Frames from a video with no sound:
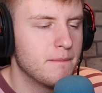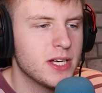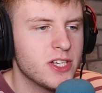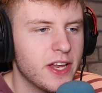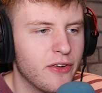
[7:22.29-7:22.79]

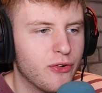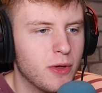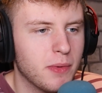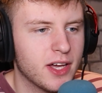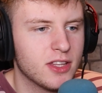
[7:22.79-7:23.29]
Imagine if
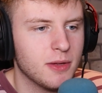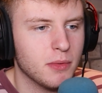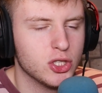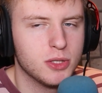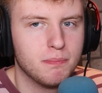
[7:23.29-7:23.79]
we make the
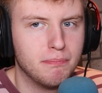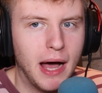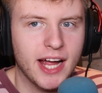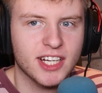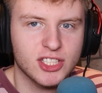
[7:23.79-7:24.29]
most
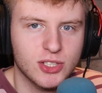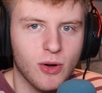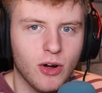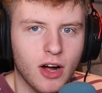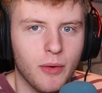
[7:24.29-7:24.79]
banger song